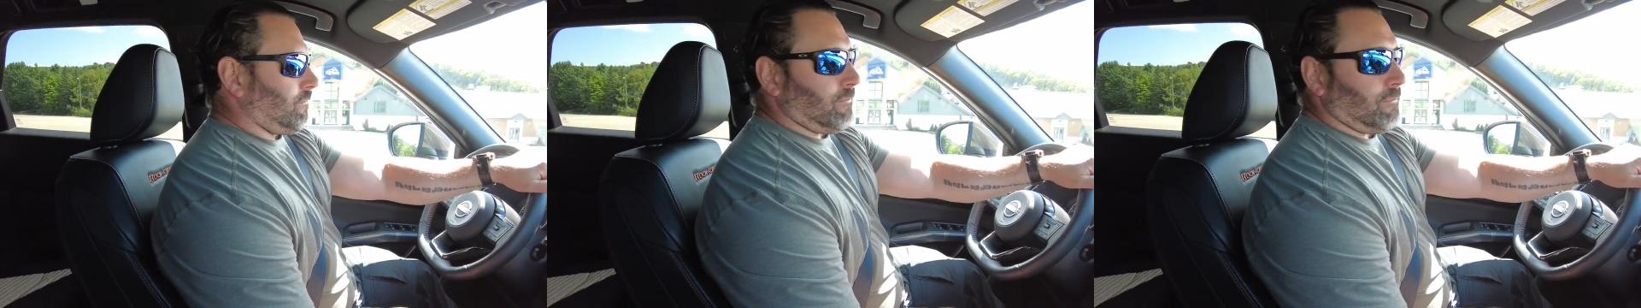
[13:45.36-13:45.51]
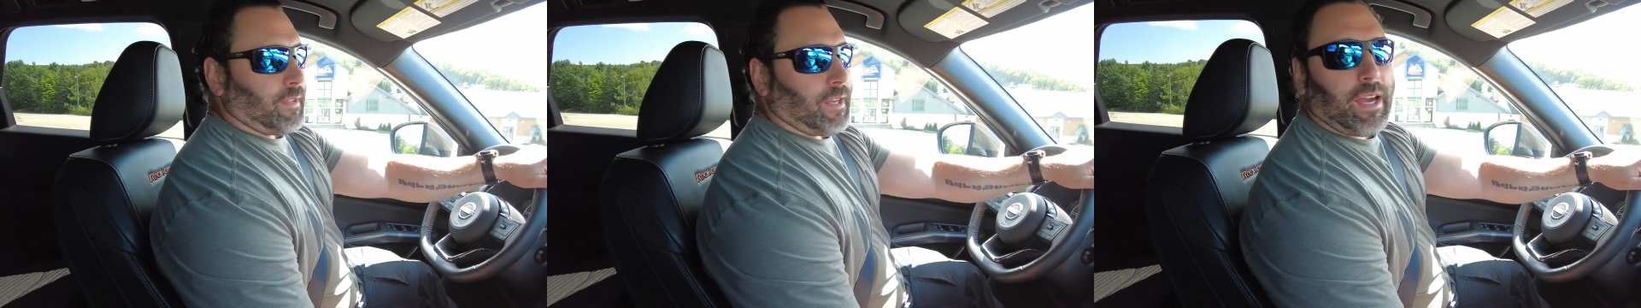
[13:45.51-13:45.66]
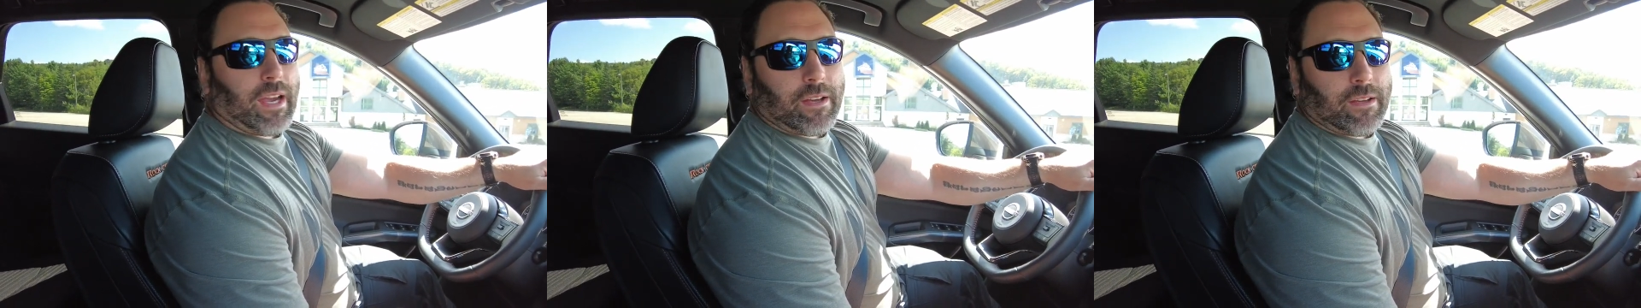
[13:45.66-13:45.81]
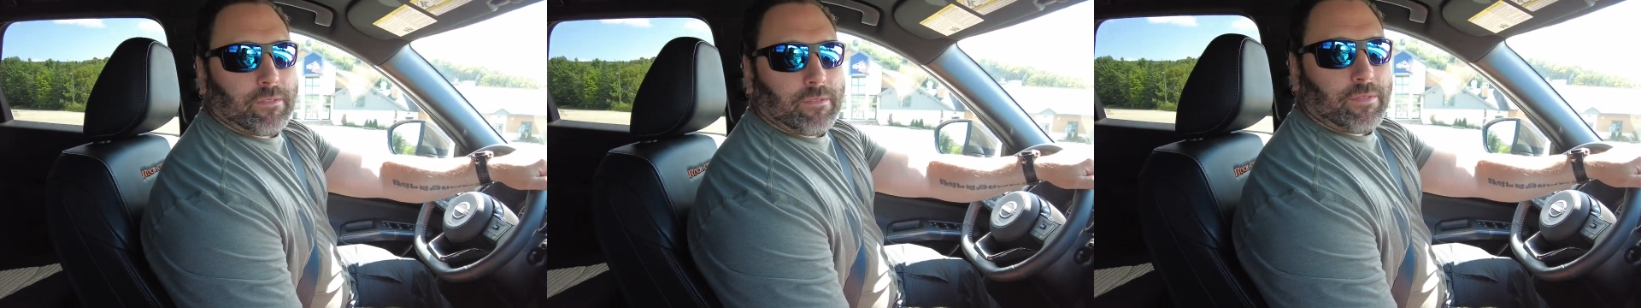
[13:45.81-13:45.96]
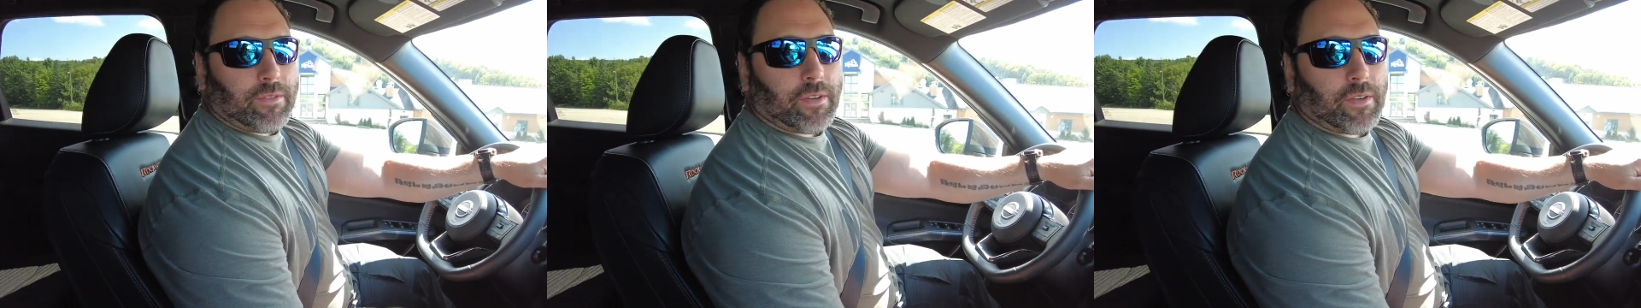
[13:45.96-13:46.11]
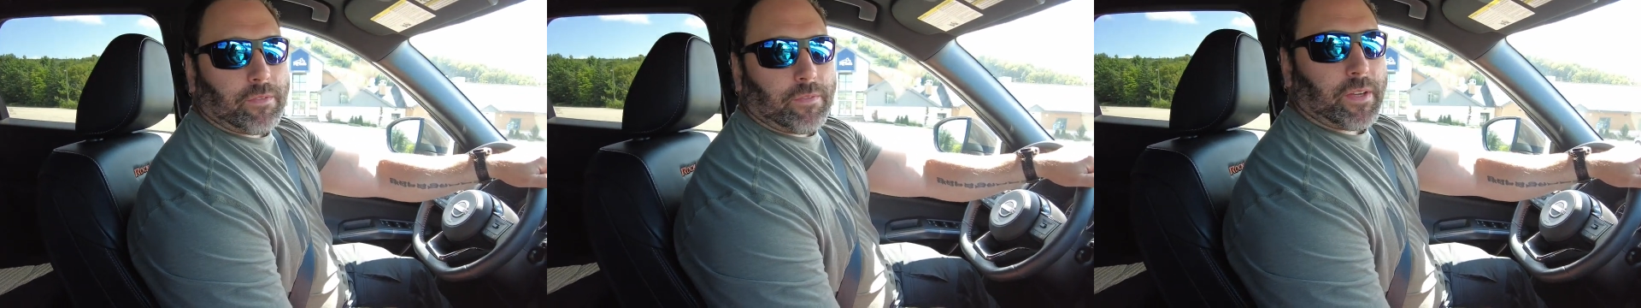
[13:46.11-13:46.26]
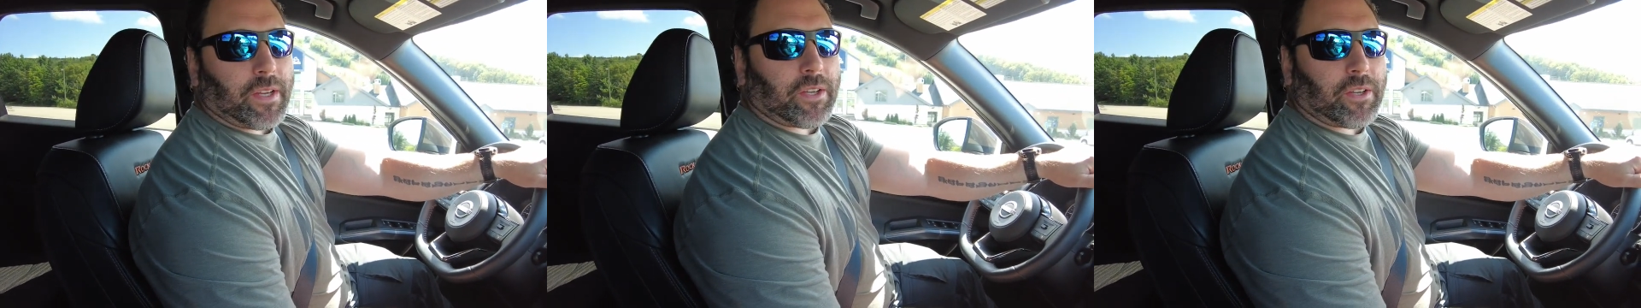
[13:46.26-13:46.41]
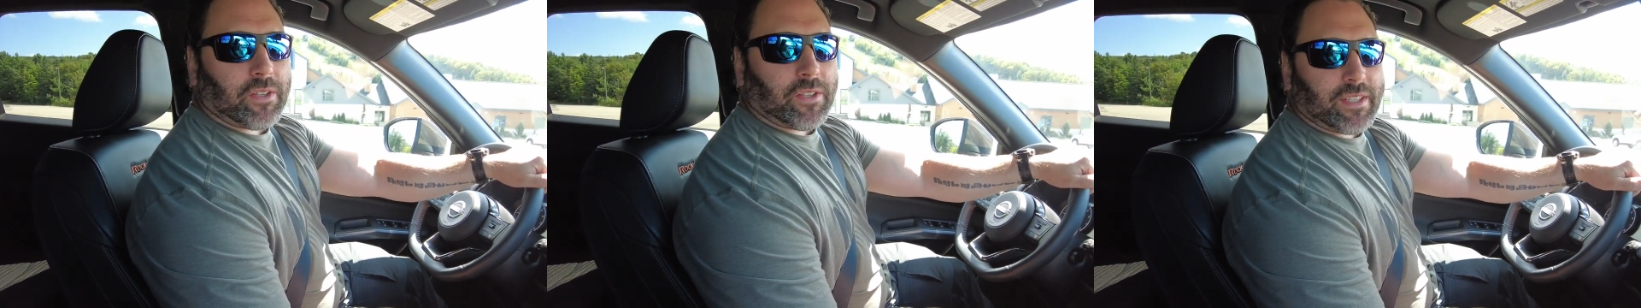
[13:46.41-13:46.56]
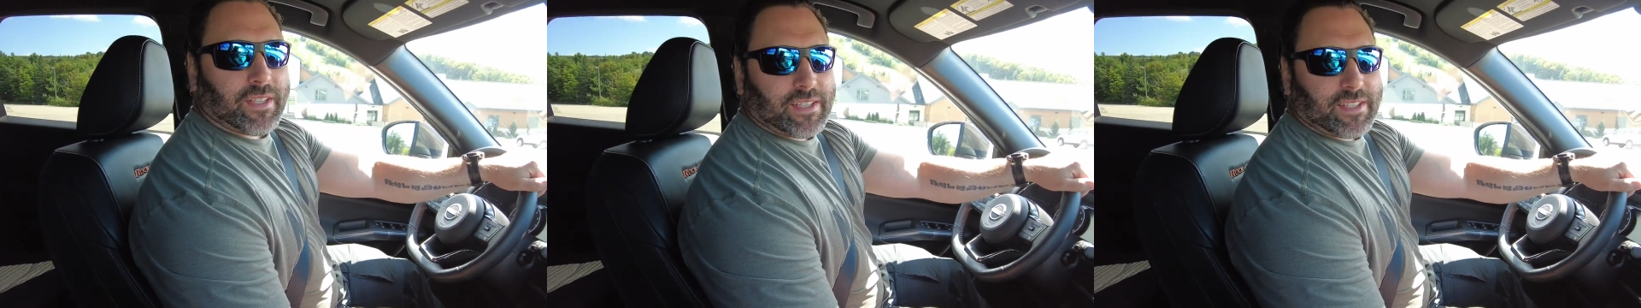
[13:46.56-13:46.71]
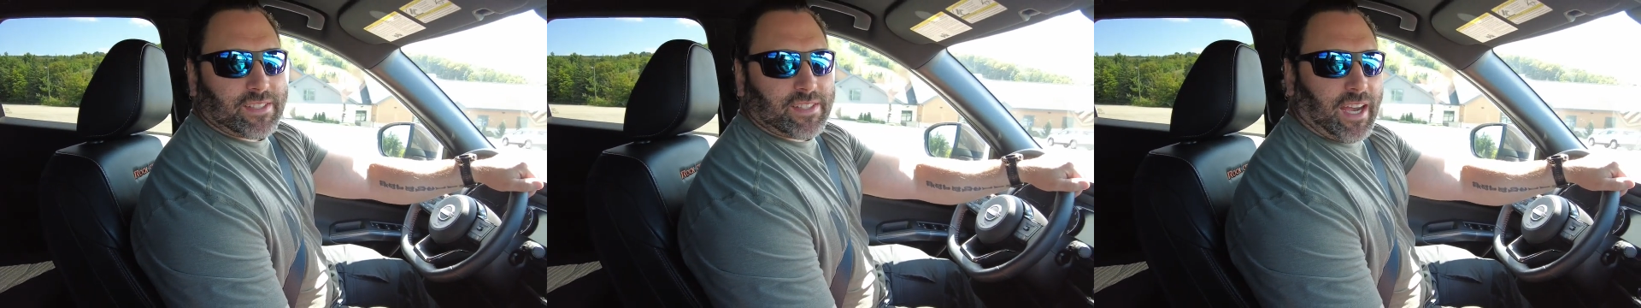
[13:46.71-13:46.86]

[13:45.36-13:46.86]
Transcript: Yeah, for a vehicle this